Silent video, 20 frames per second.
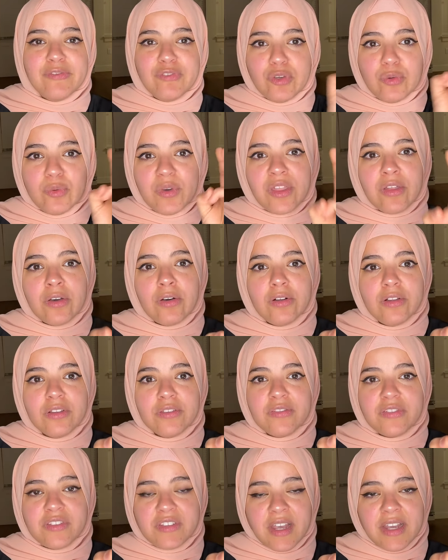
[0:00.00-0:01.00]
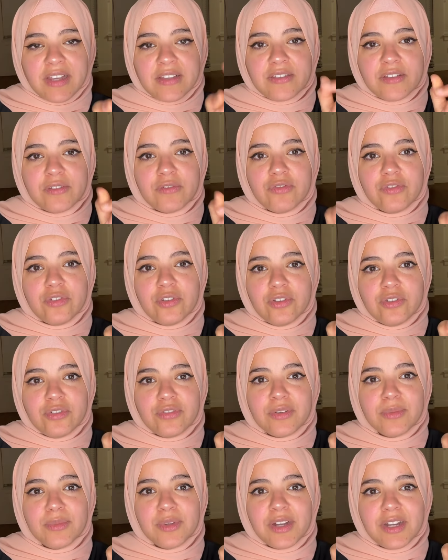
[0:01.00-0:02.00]
If you withhold sex and
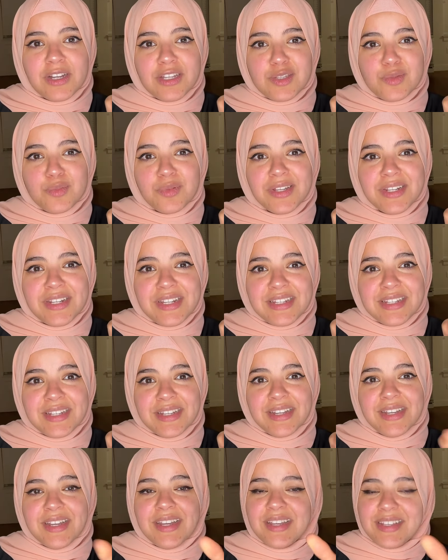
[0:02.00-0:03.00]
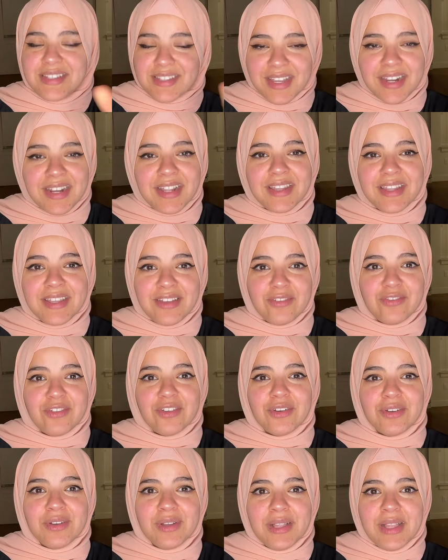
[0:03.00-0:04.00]
food from your husband, he's gonna leave
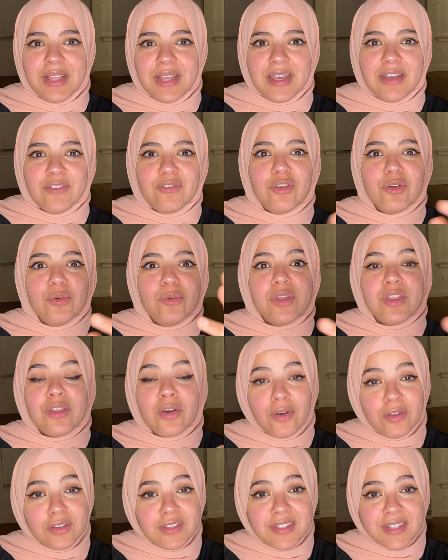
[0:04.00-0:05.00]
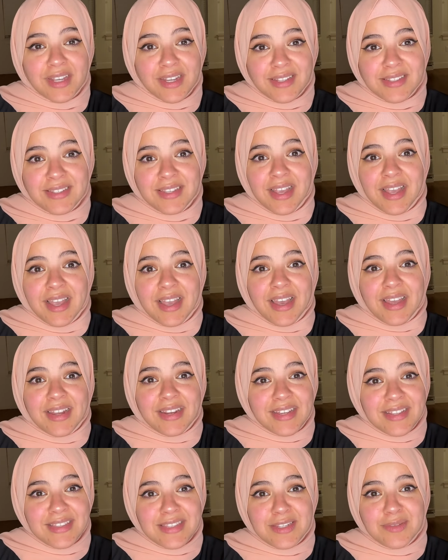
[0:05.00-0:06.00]
you. If you withhold sex
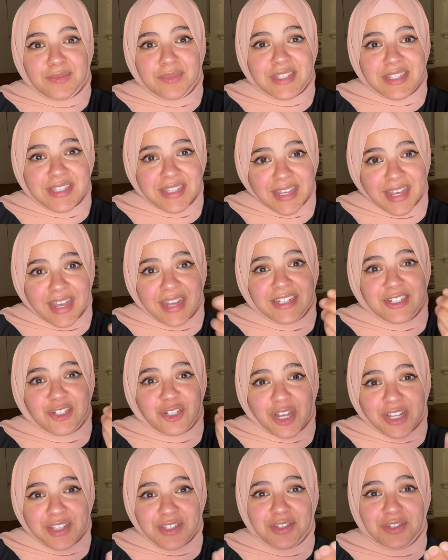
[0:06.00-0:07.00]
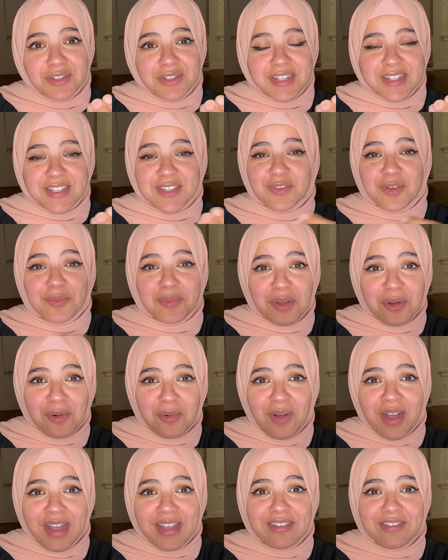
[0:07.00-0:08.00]
and intimacy and gentleness from
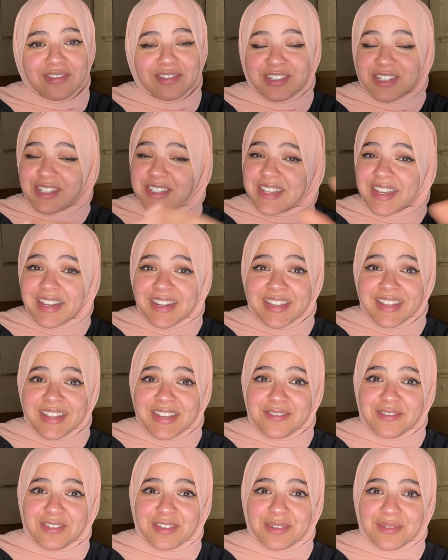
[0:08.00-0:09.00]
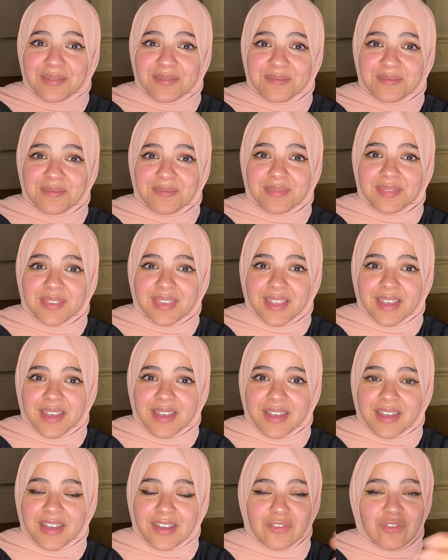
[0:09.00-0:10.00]
your wife, she's gonna leave you.
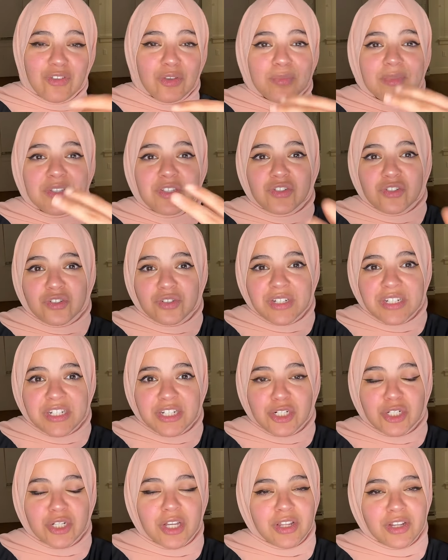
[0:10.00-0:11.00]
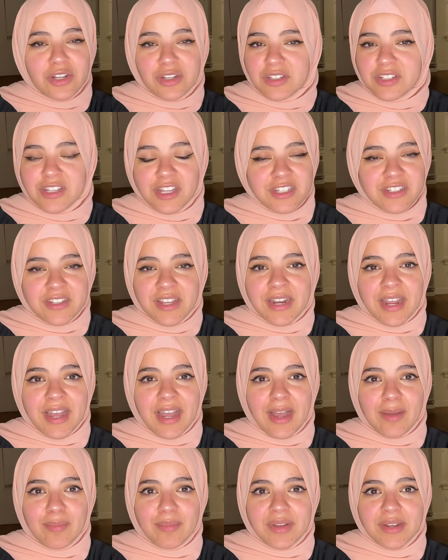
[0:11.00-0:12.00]
If you mistreat each other, that's
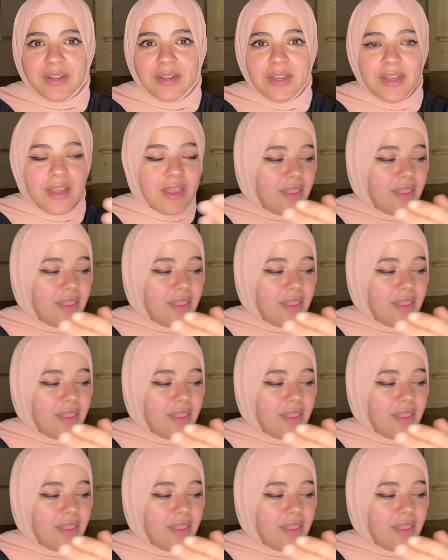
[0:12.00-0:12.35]
gonna happen.